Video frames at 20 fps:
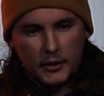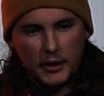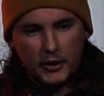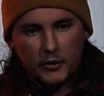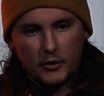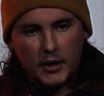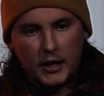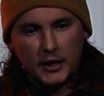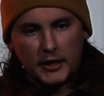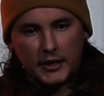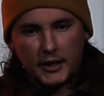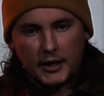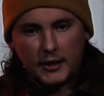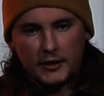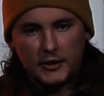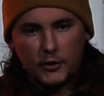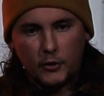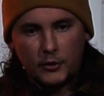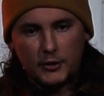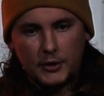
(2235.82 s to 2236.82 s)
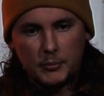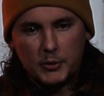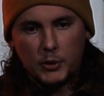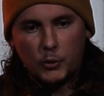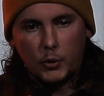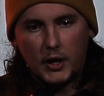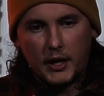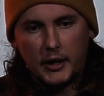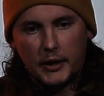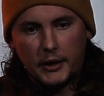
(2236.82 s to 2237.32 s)
Later on, I got the
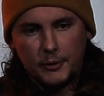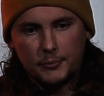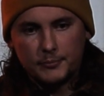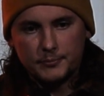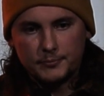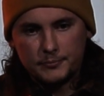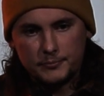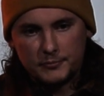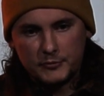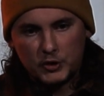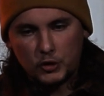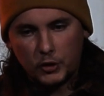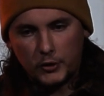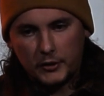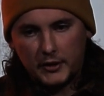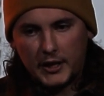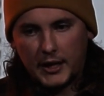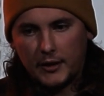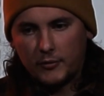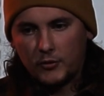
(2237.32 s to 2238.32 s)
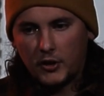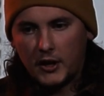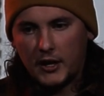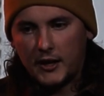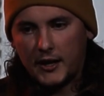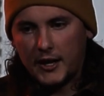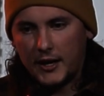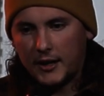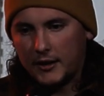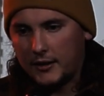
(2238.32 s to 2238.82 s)
OWI. Shortly
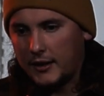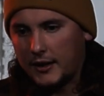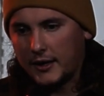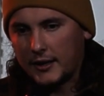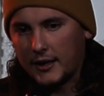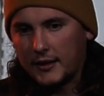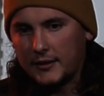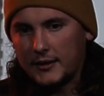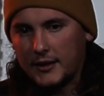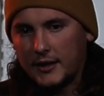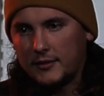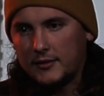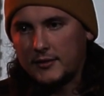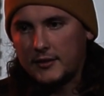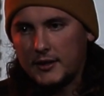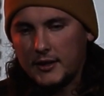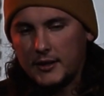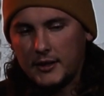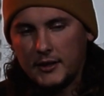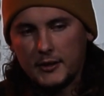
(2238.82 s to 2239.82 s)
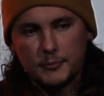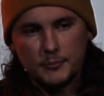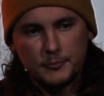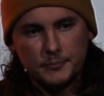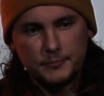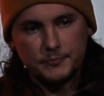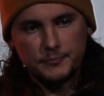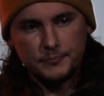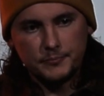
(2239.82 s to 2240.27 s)
after that, I got the STD.